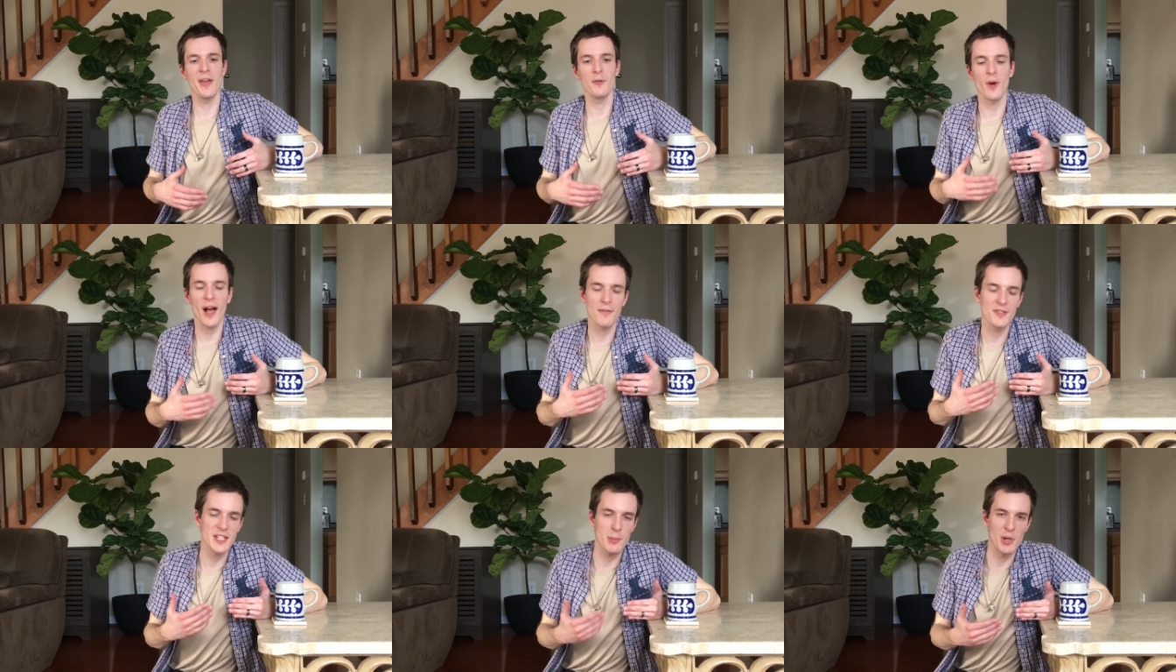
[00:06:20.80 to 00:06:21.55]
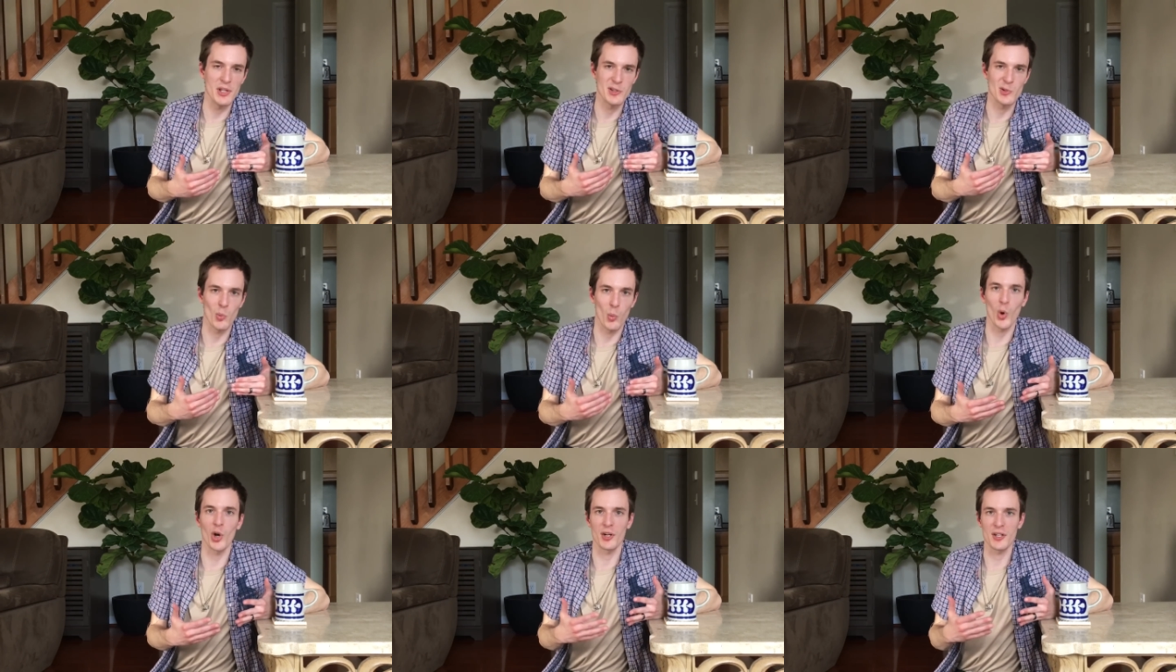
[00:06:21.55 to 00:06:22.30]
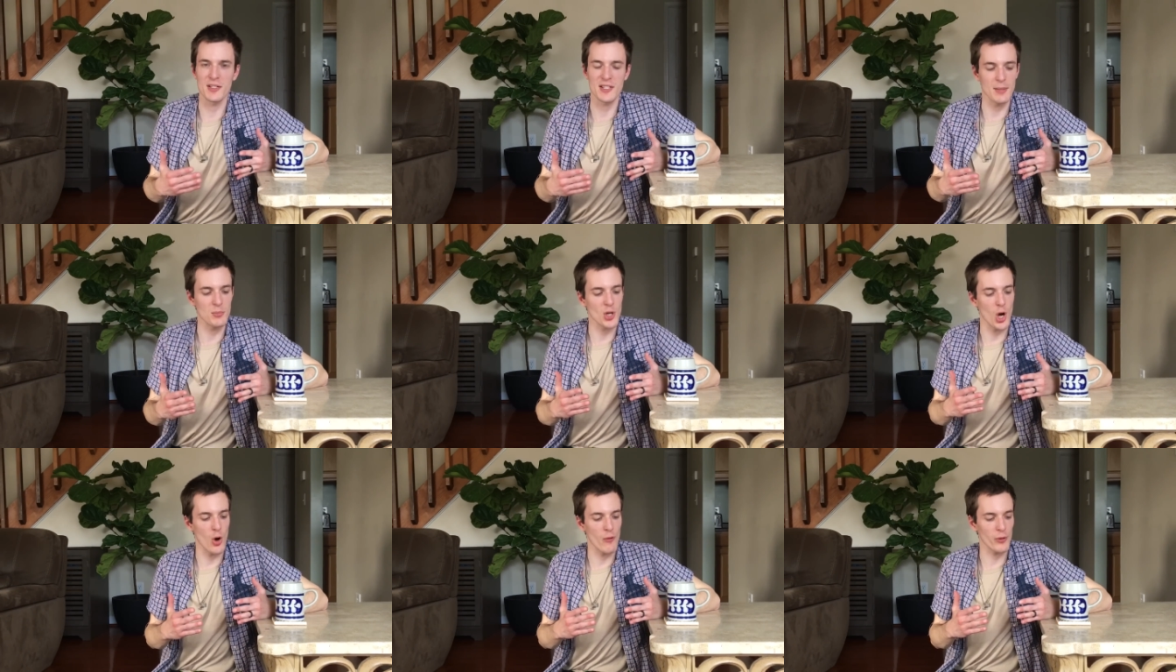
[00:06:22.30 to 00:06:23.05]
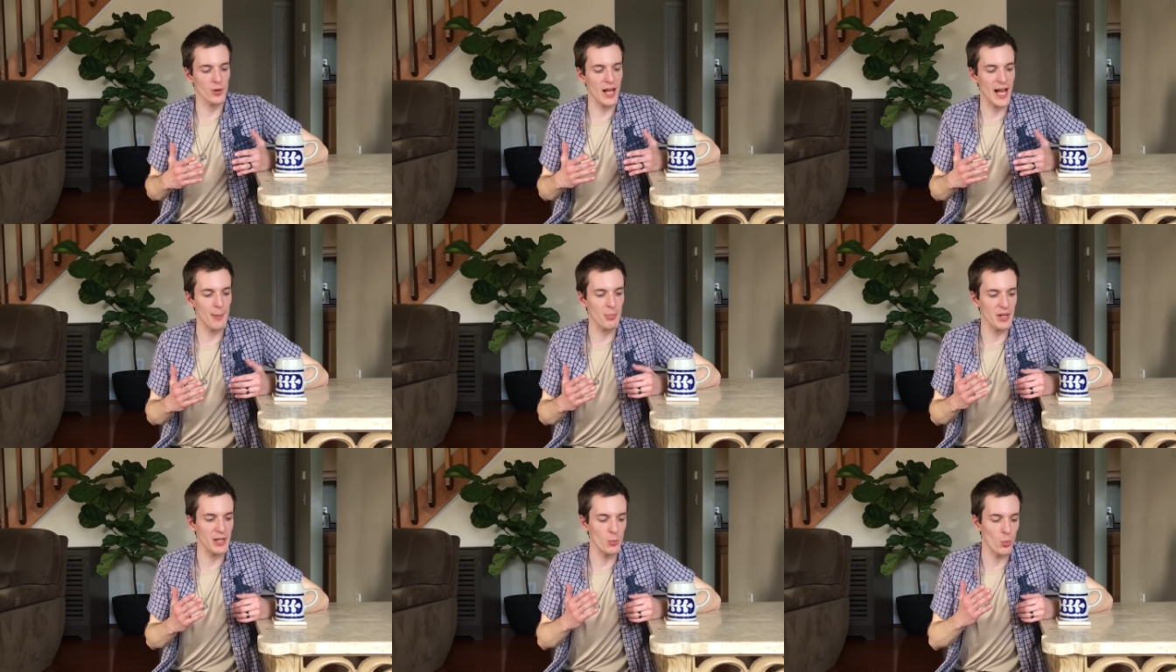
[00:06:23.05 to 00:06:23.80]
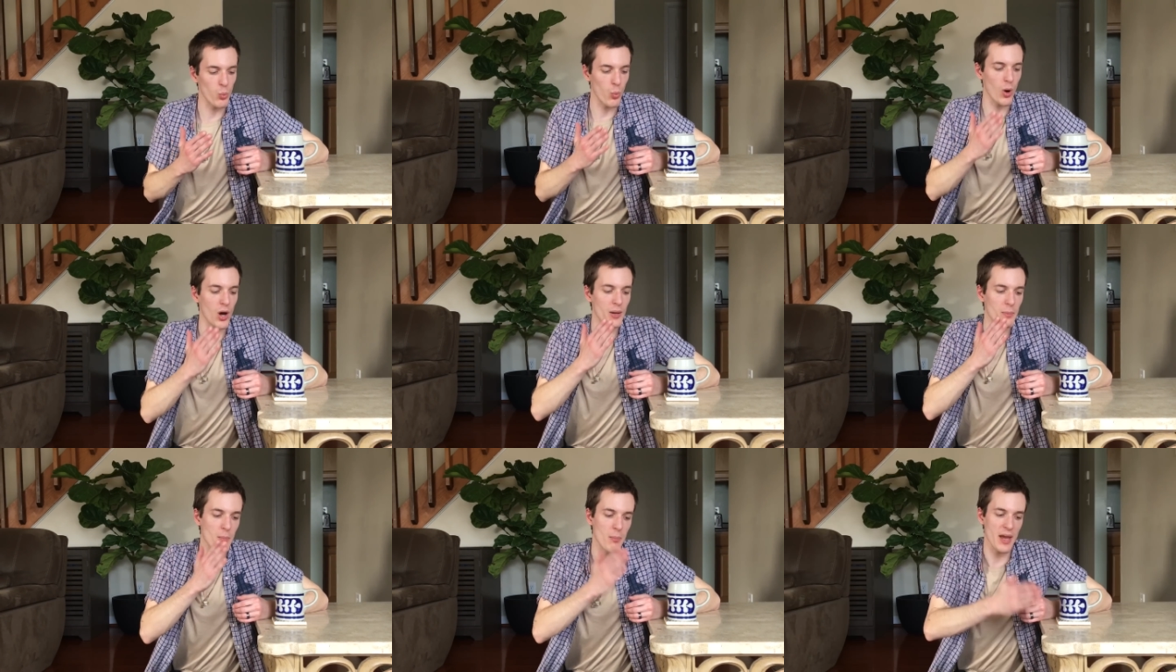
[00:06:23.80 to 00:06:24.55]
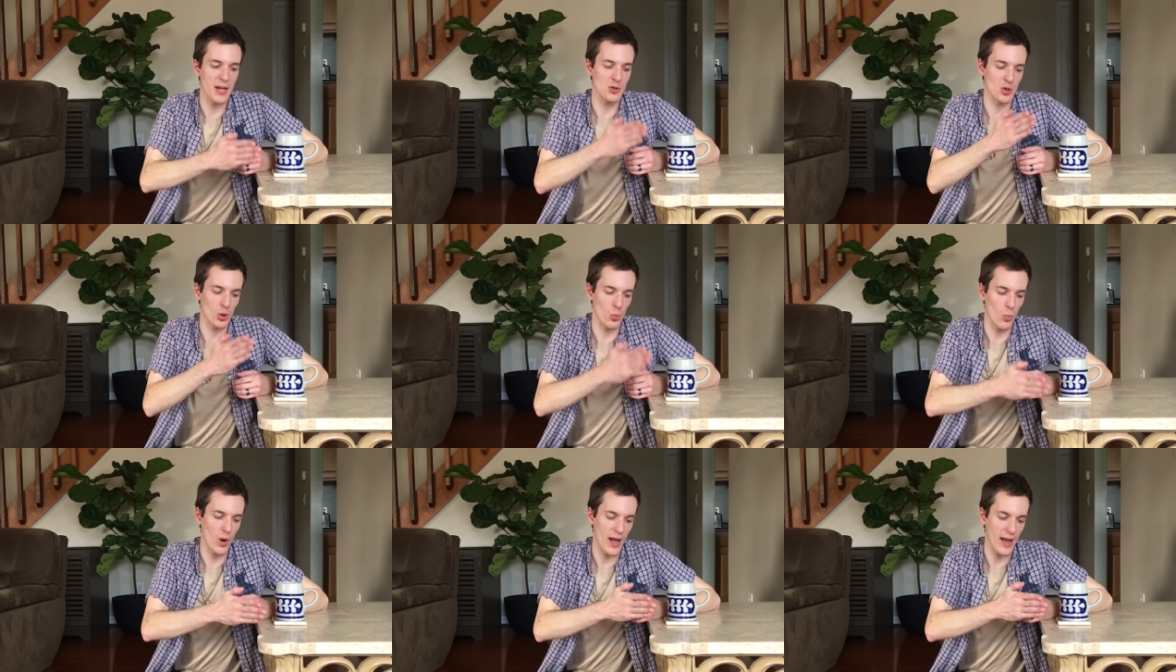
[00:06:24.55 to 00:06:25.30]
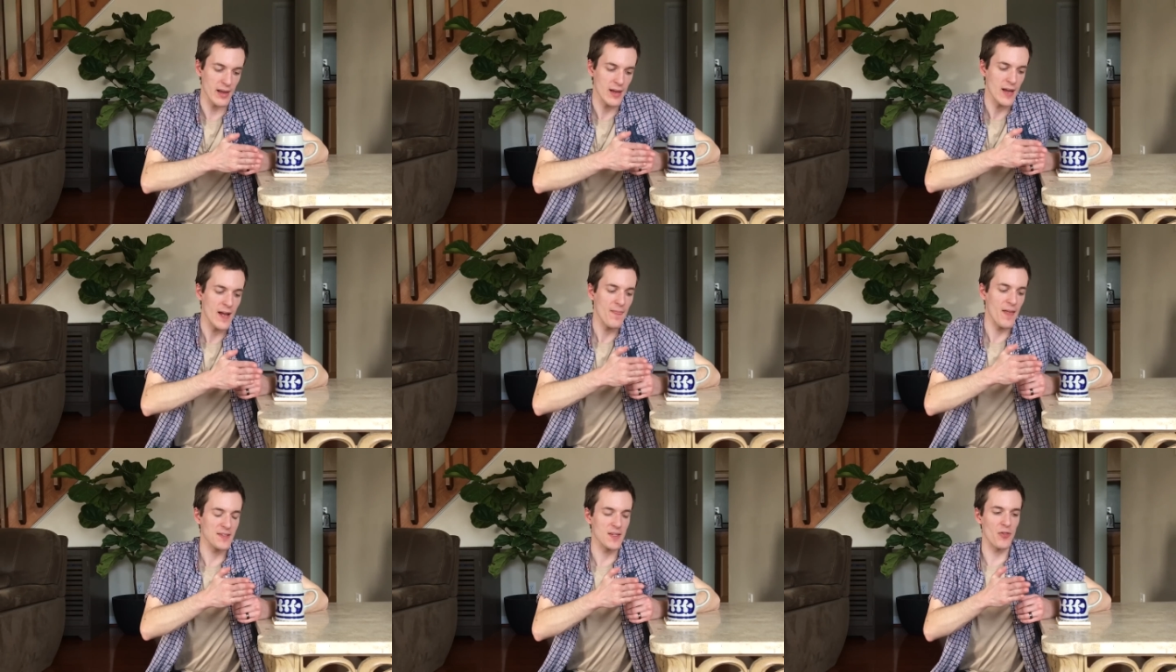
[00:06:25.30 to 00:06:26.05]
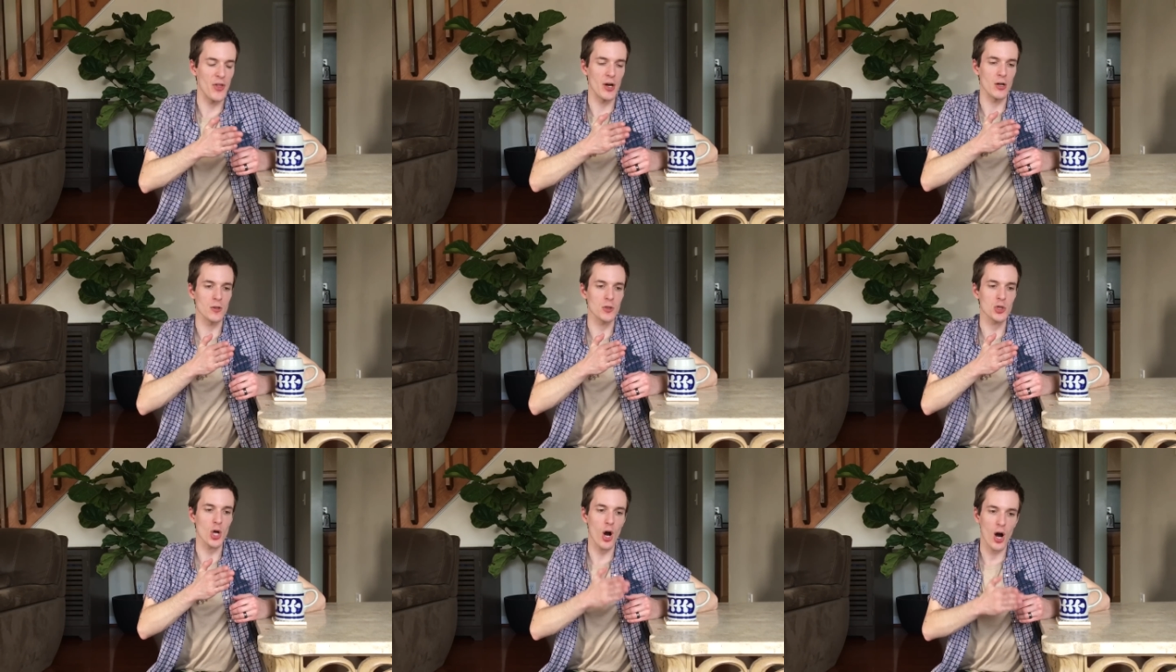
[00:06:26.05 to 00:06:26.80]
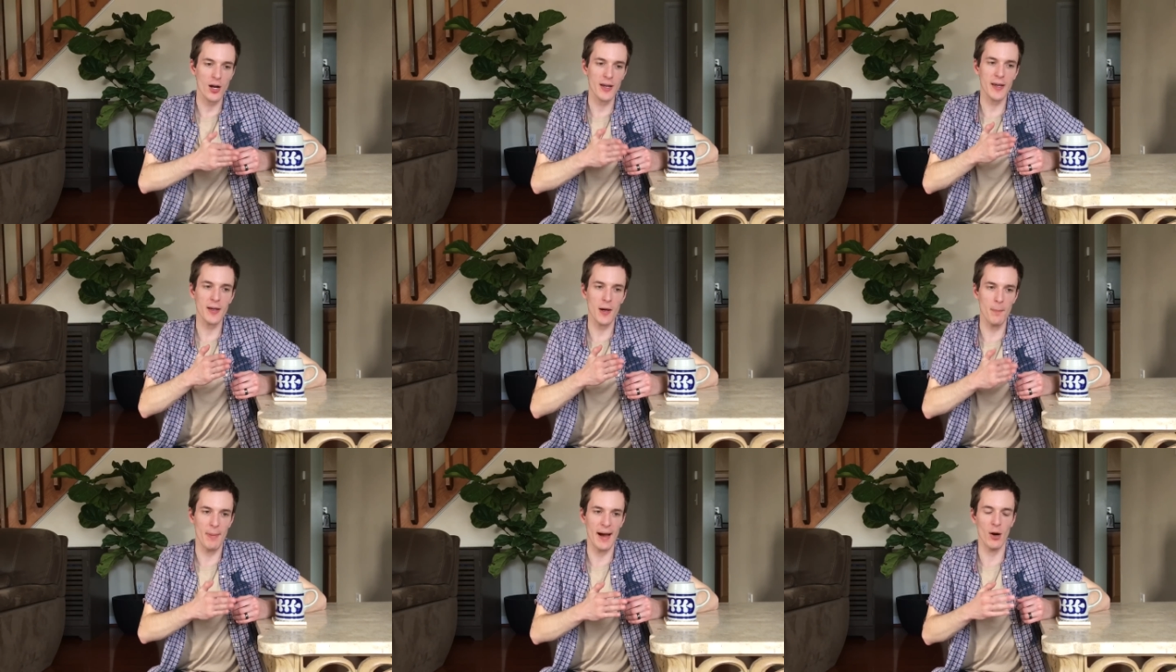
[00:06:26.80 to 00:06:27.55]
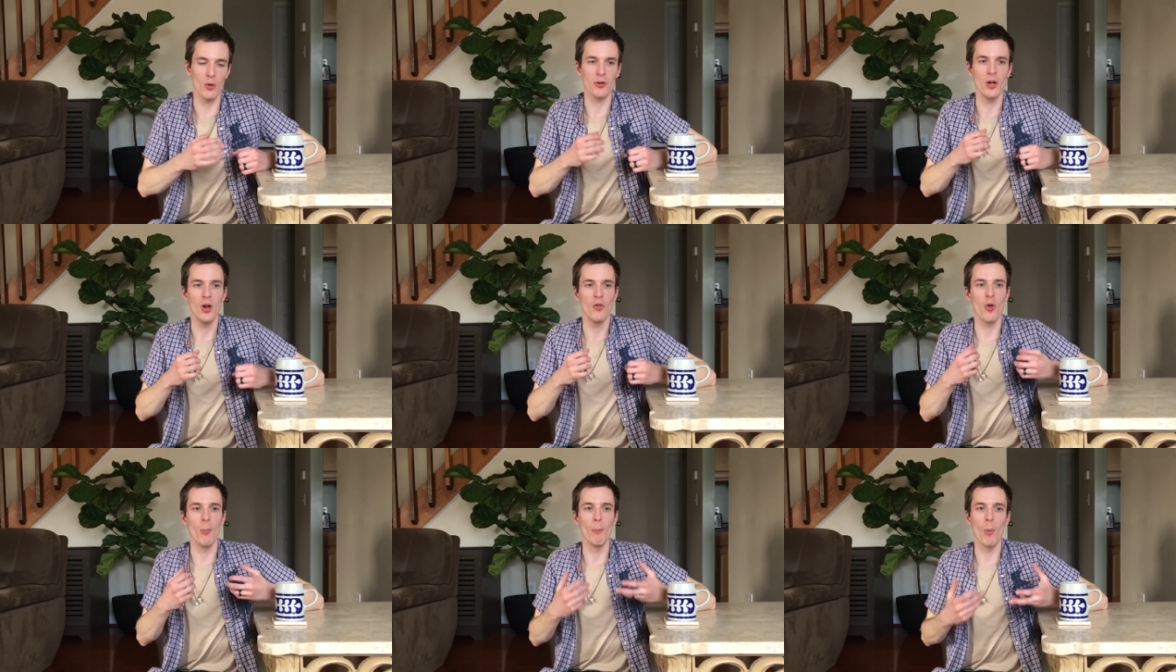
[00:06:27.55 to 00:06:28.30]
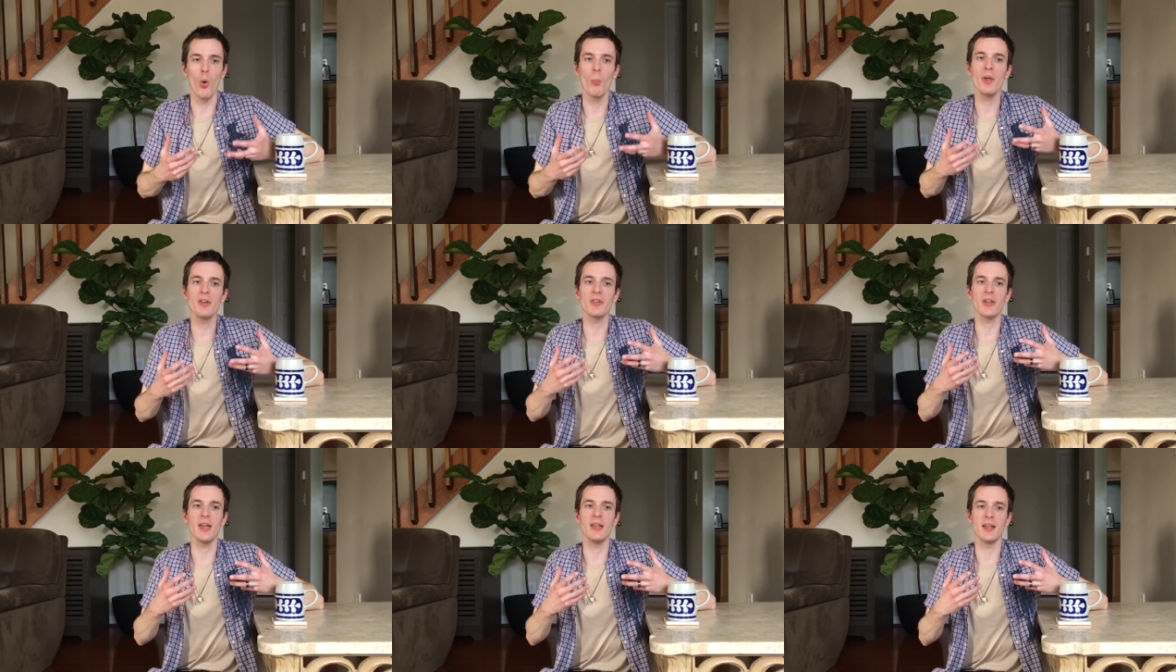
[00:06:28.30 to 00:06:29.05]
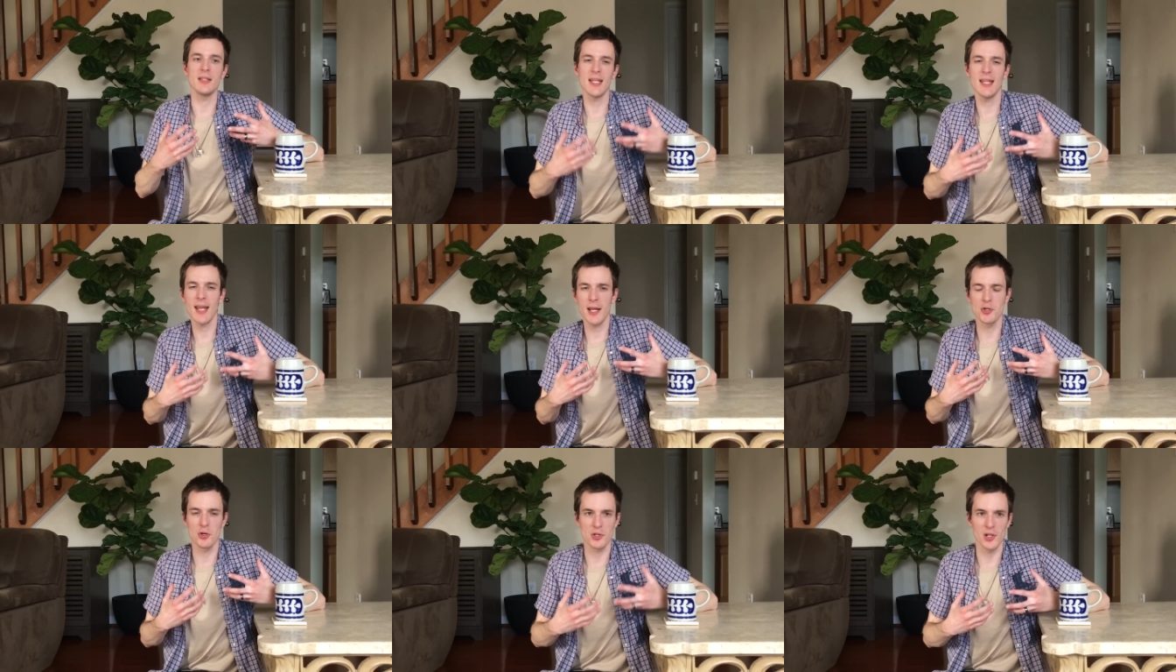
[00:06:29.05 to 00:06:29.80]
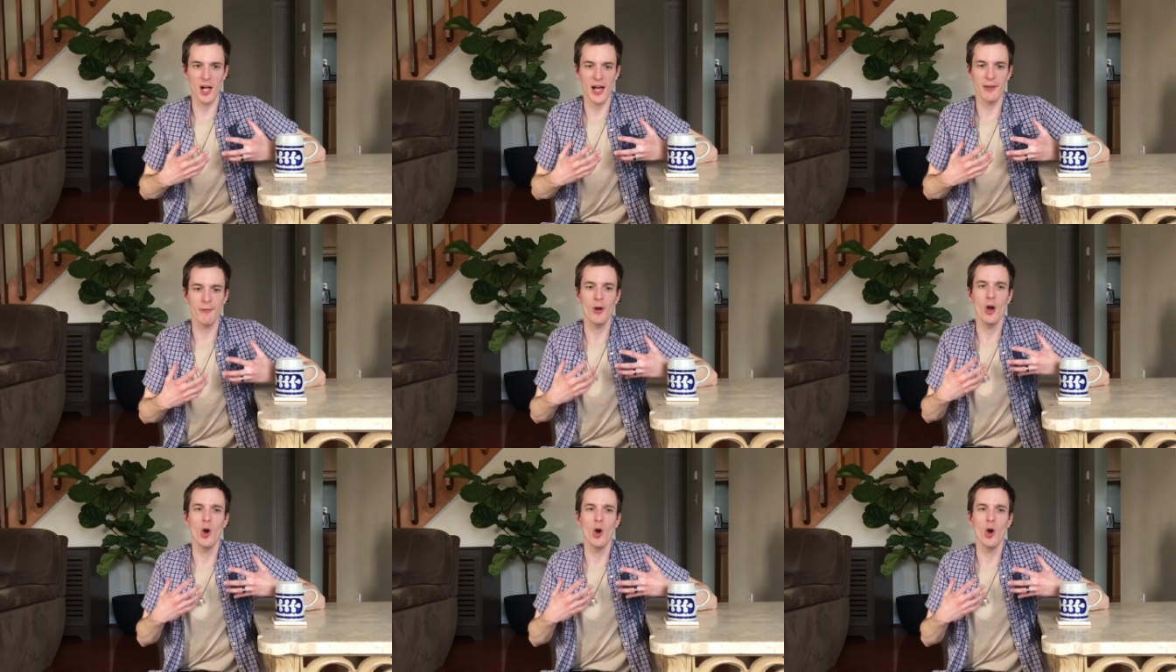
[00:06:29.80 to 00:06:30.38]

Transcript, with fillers: and Raf Simons' work seem to overlap in one major way, and that's that they're talking about the moment in a teenager's life